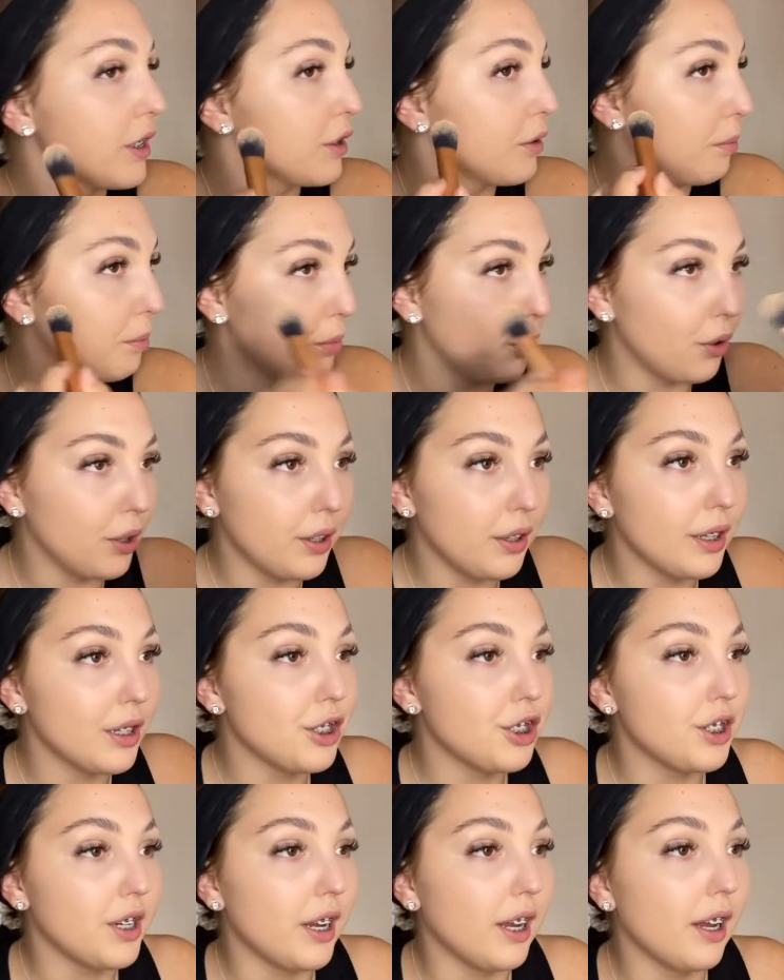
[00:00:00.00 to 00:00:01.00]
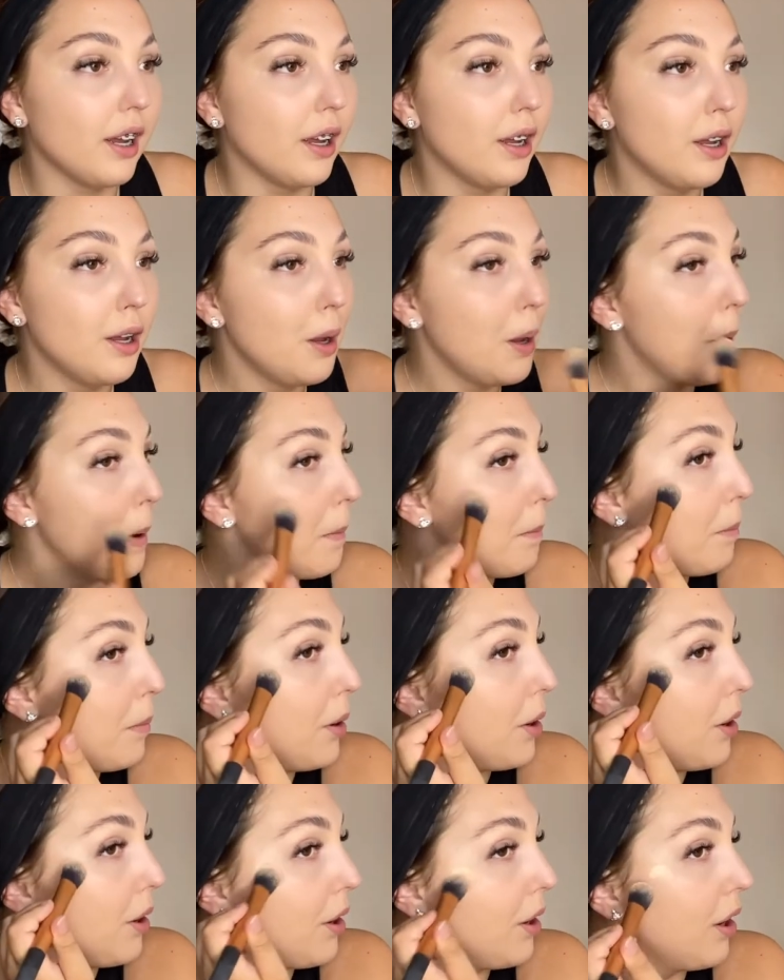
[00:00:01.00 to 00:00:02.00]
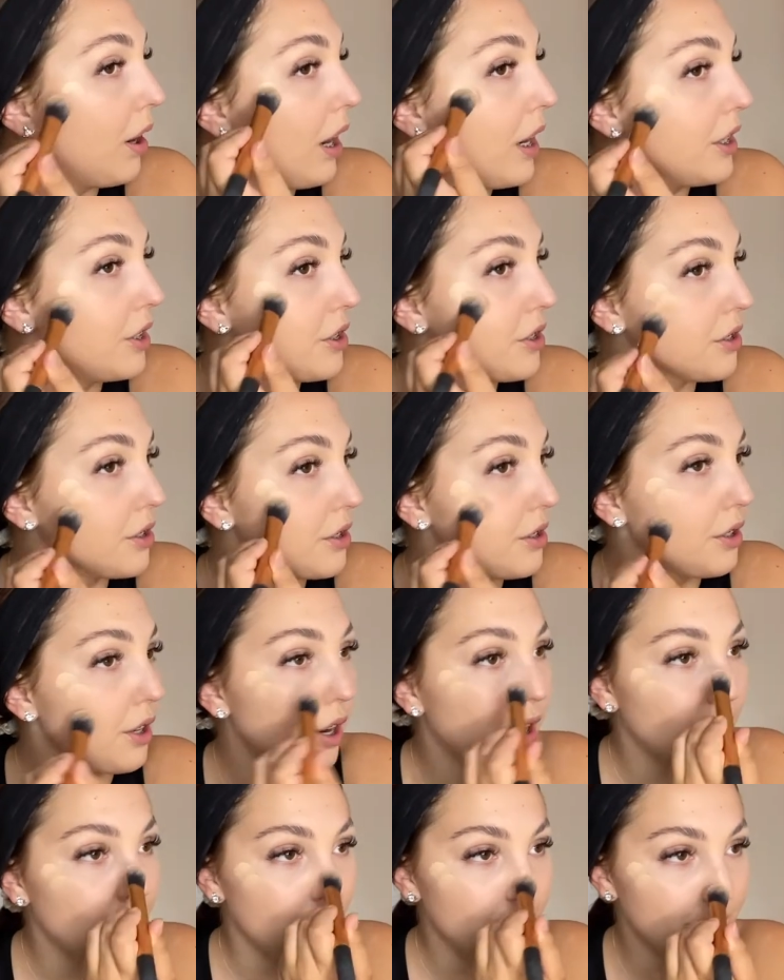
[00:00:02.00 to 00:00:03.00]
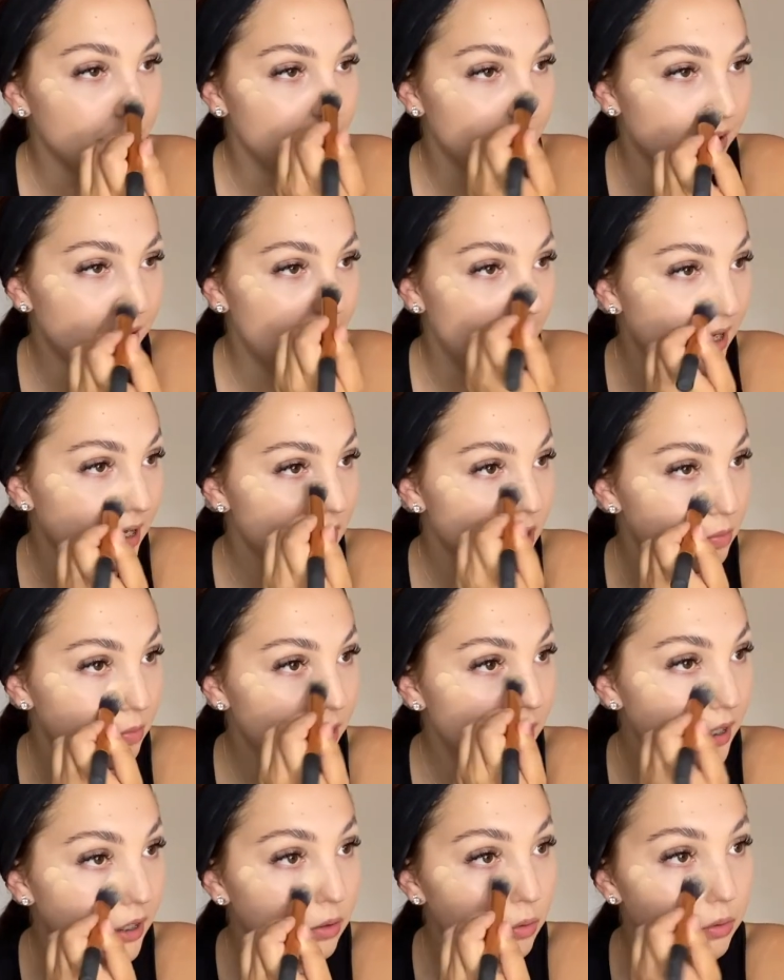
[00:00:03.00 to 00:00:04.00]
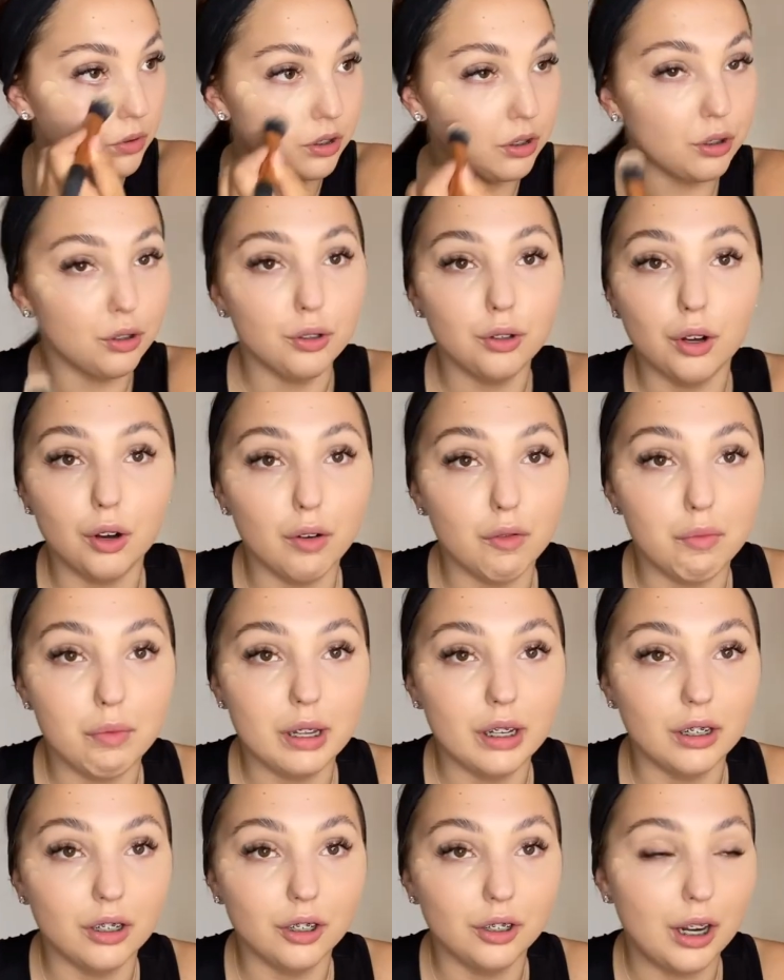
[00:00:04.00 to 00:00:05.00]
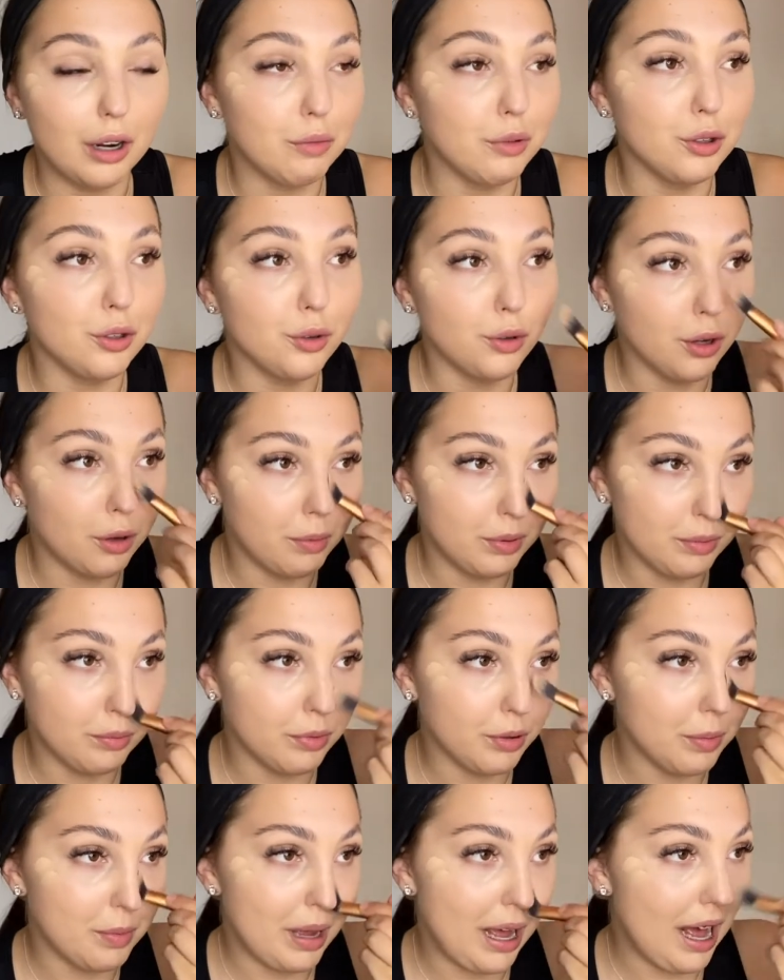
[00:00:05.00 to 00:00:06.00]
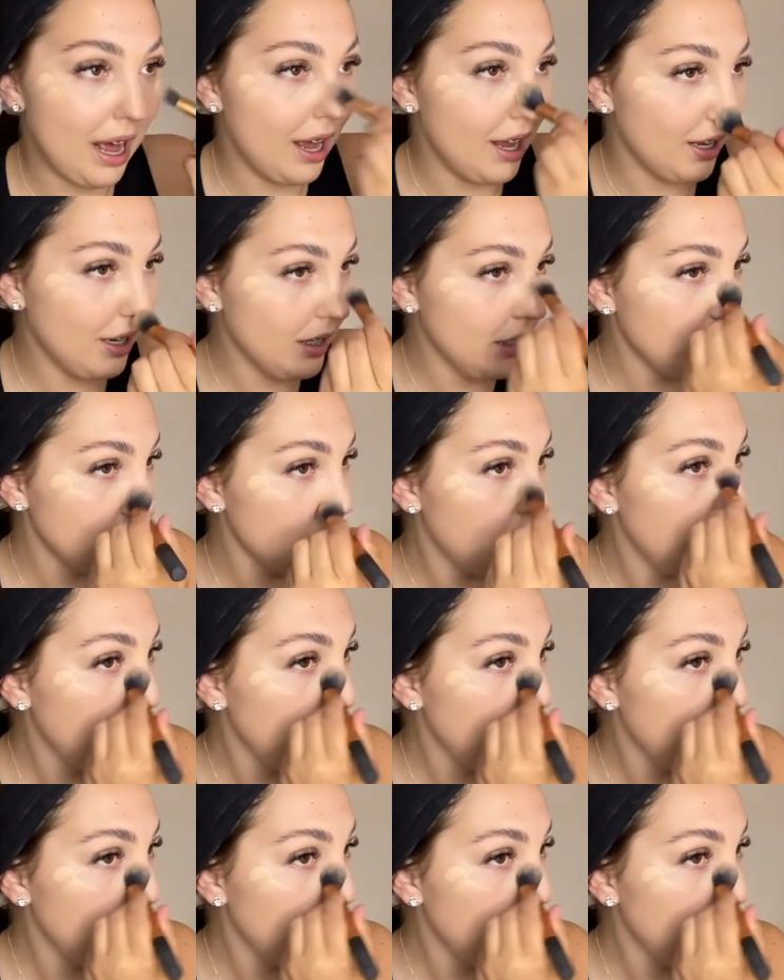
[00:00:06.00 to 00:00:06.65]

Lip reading: at some point this year, but I just know next week would not have been good. I would not have been prepared.